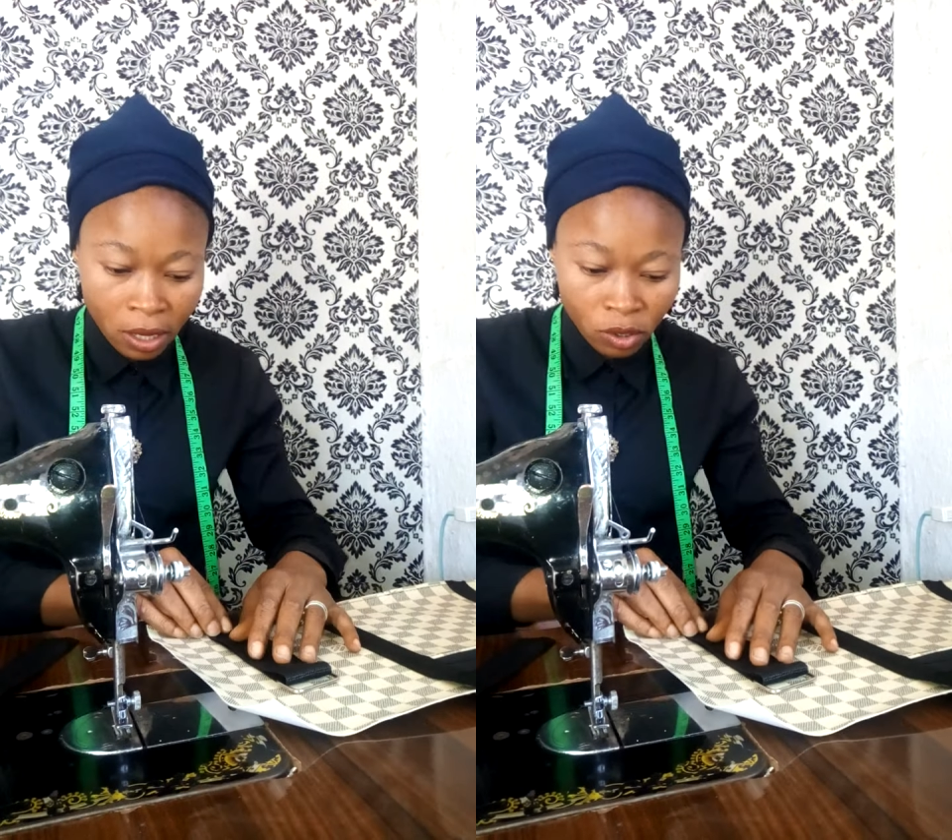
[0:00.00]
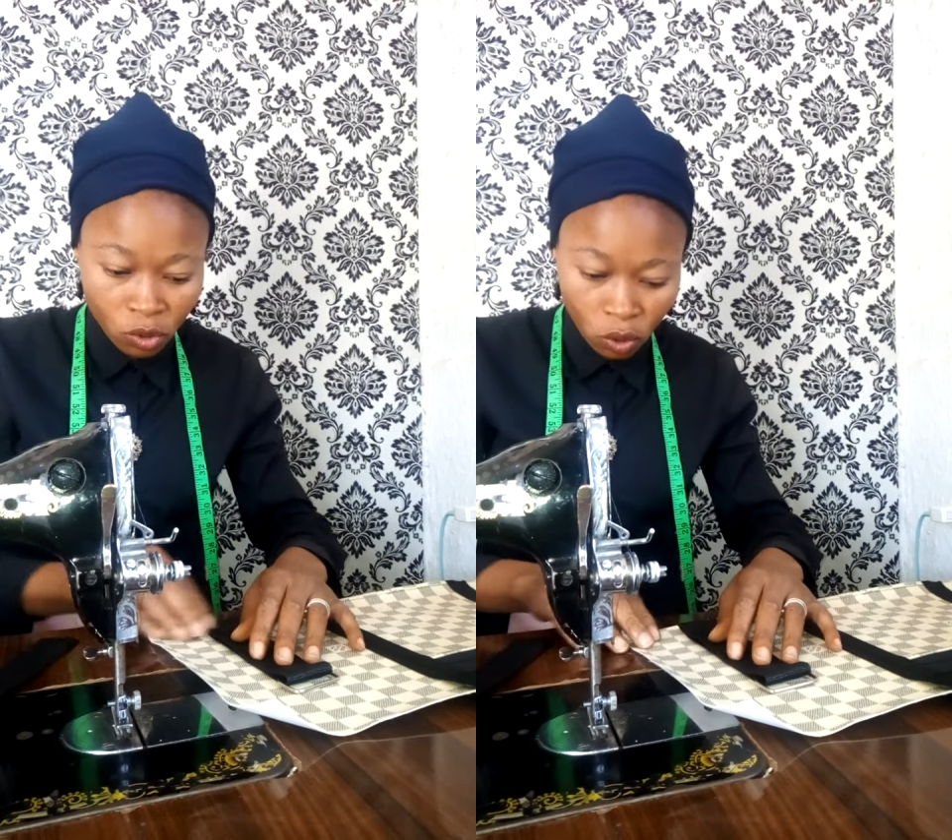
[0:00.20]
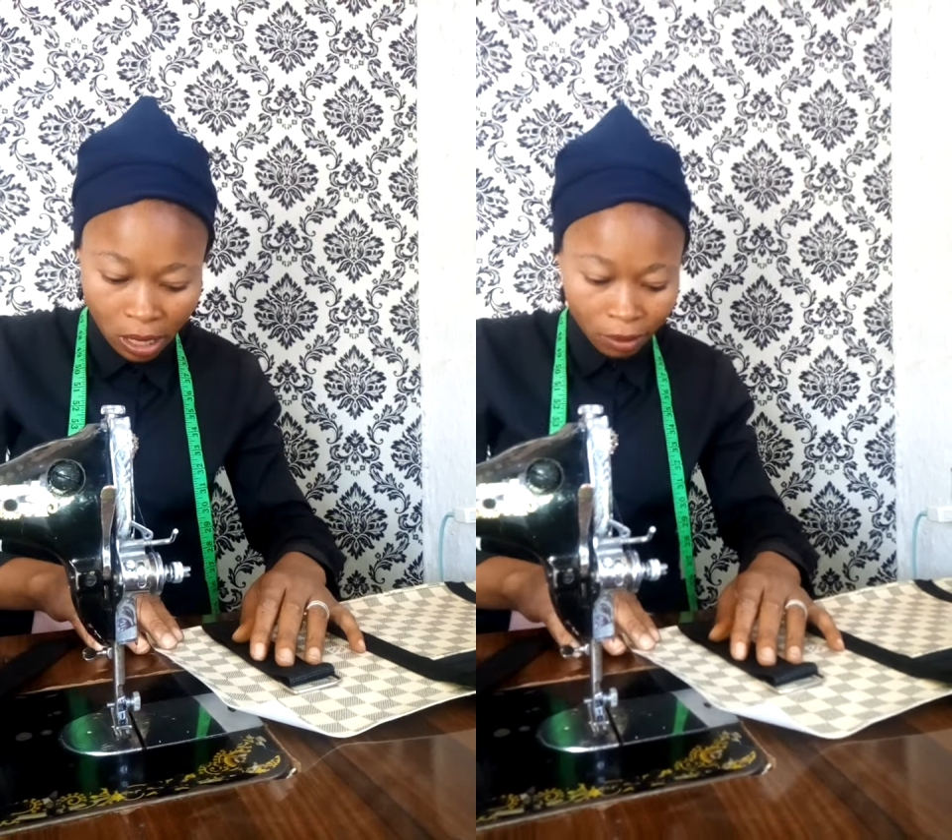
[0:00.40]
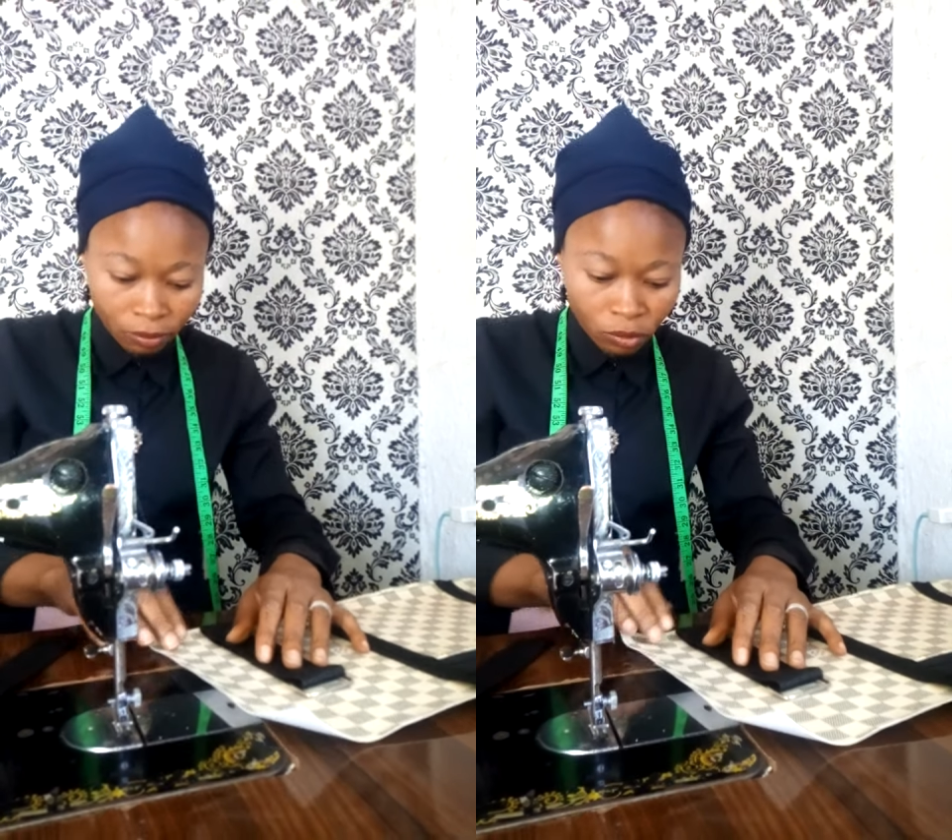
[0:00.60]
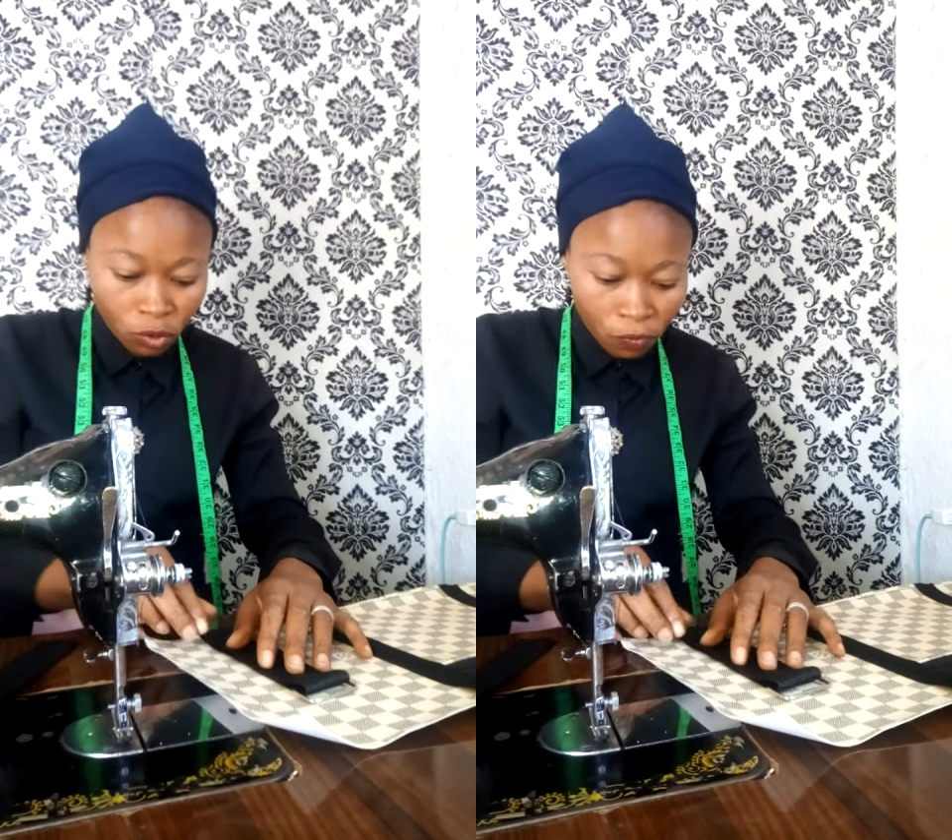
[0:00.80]
So now
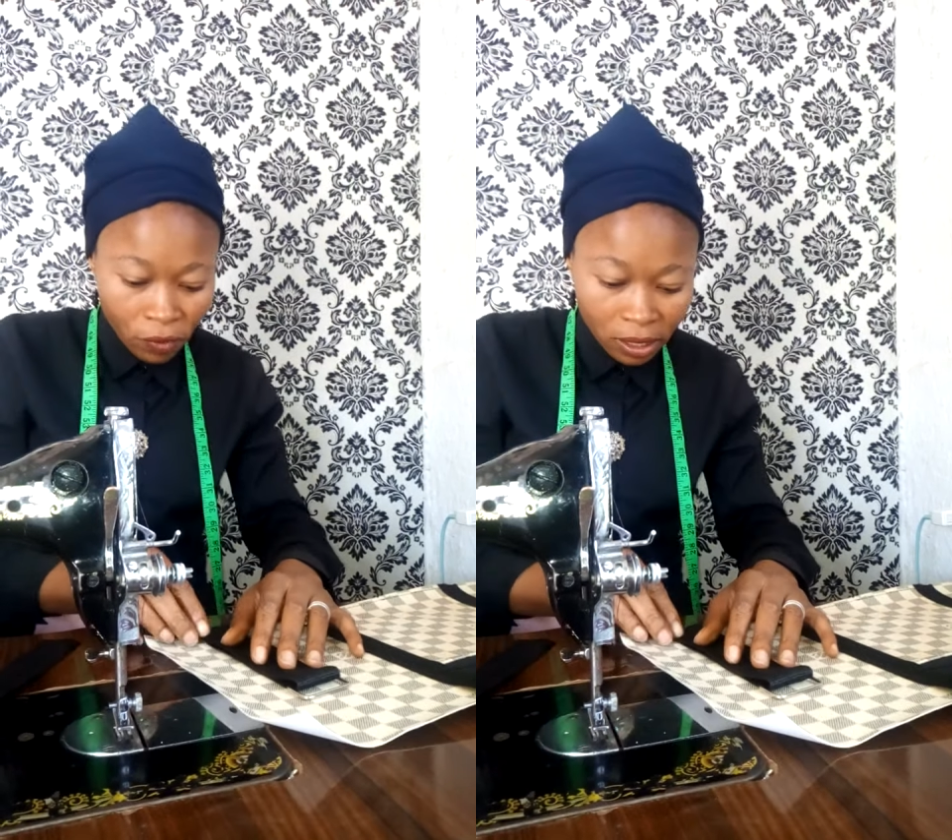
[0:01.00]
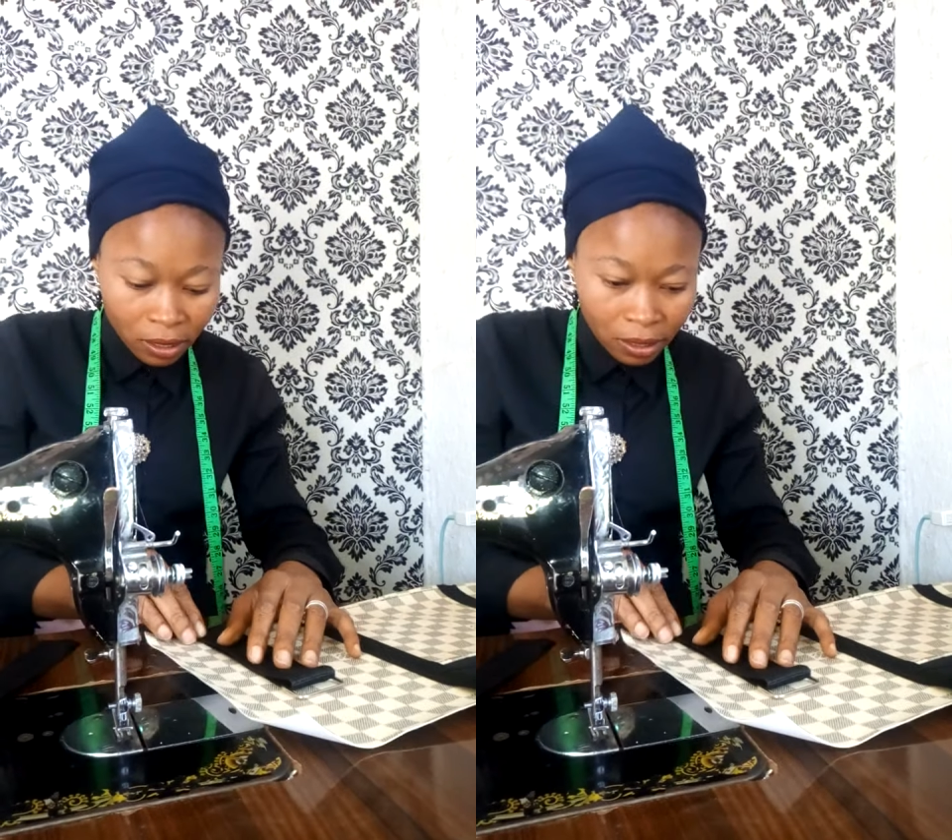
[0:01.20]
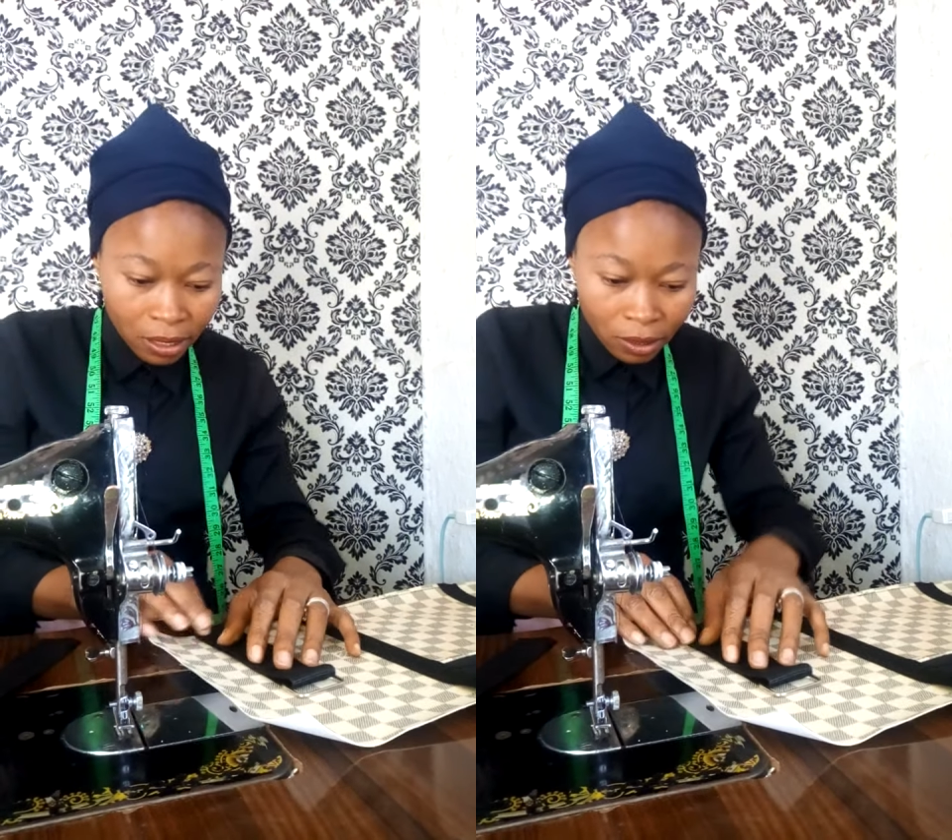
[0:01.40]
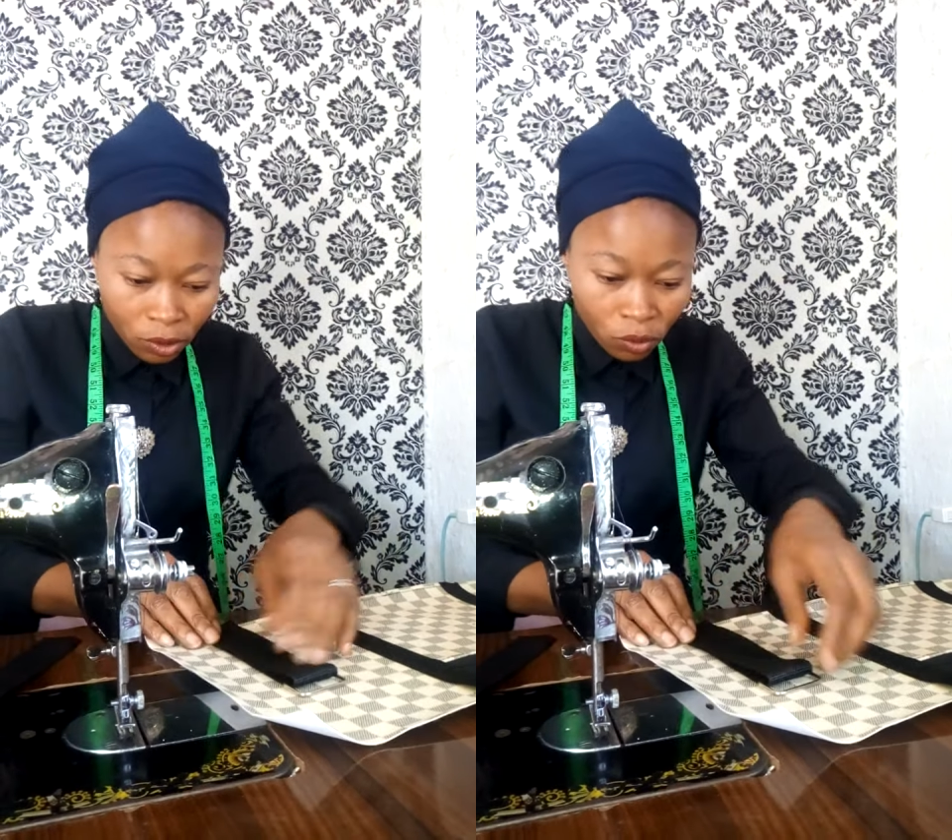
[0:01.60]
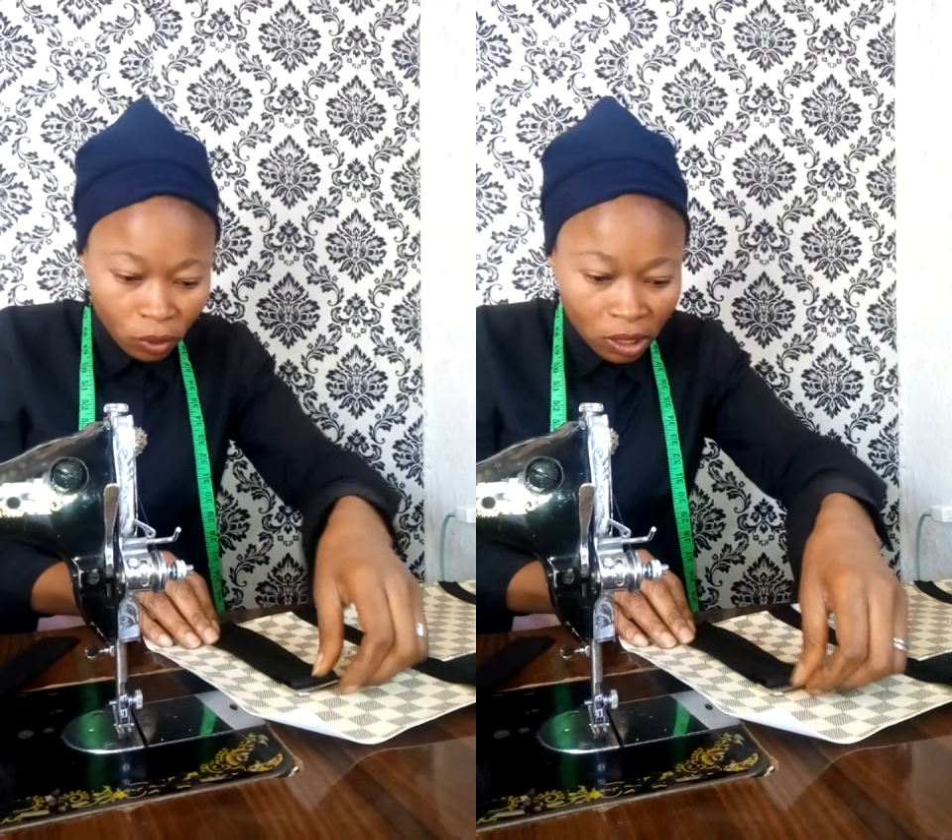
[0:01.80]
to fix this
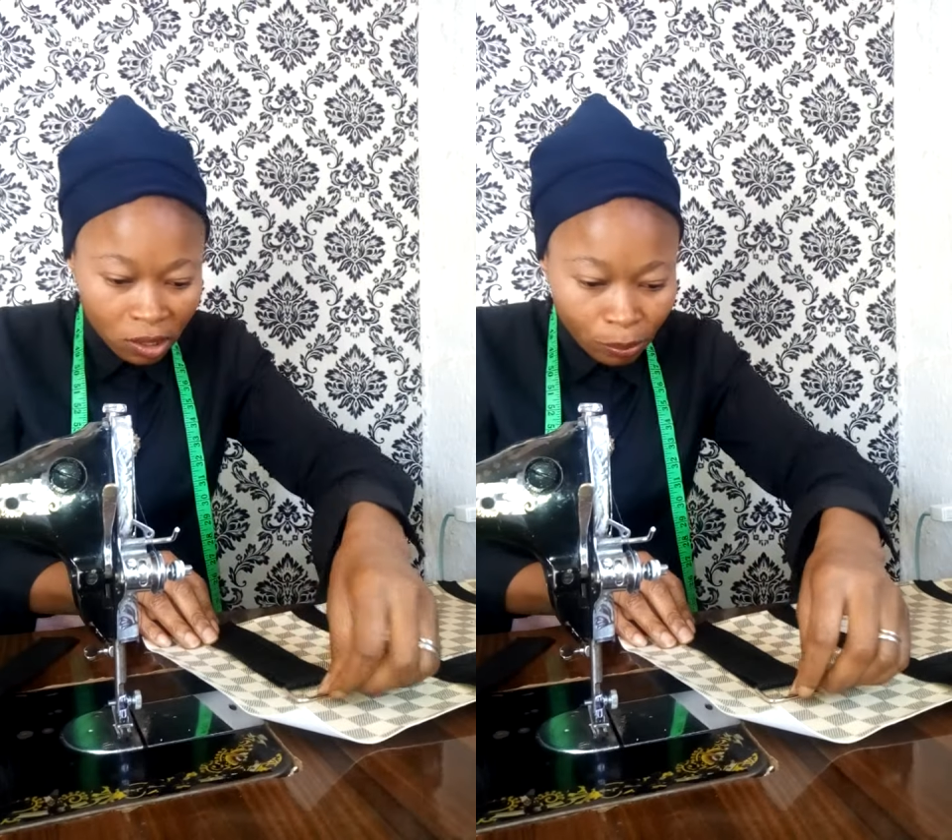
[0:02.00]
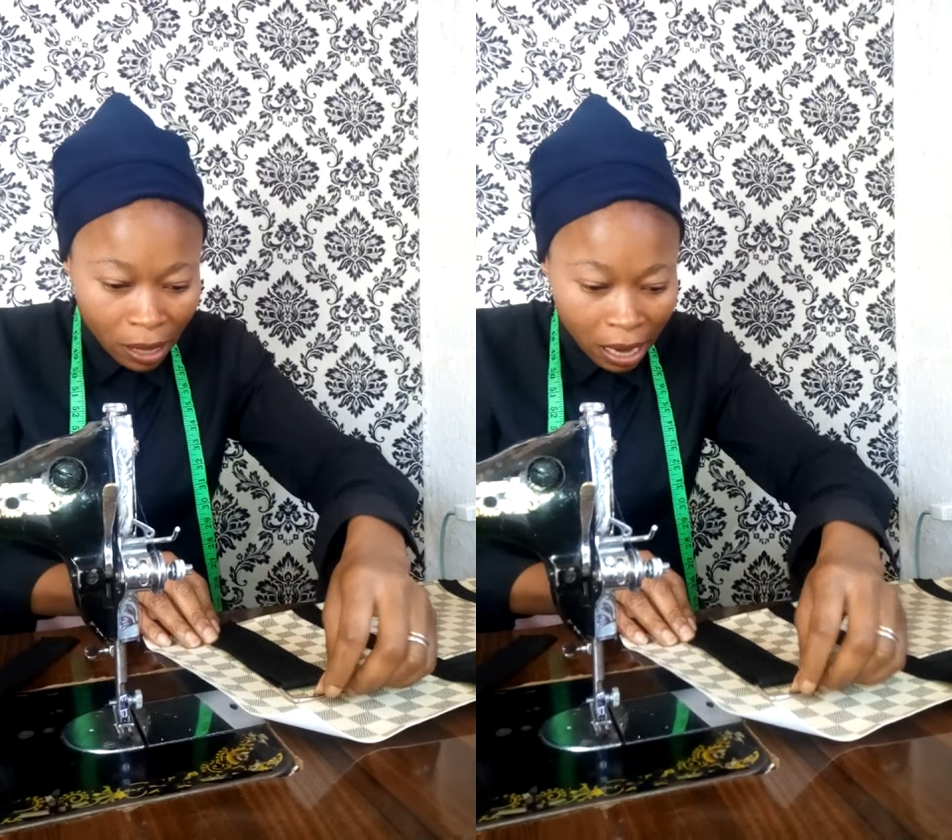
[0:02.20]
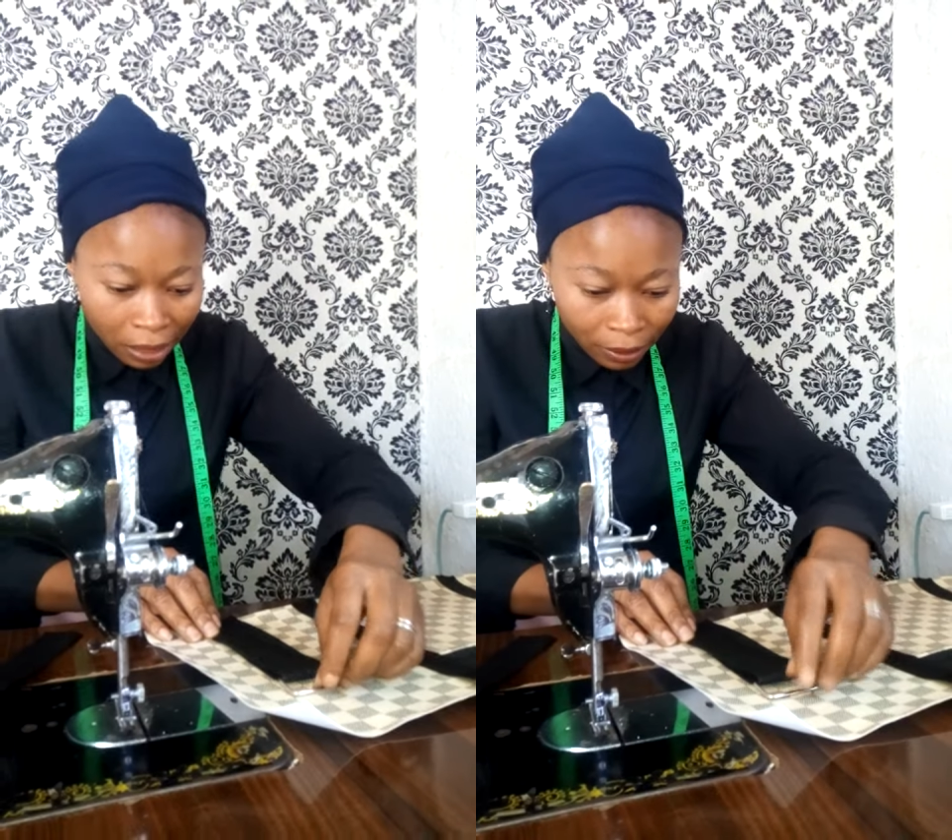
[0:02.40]
to this bag,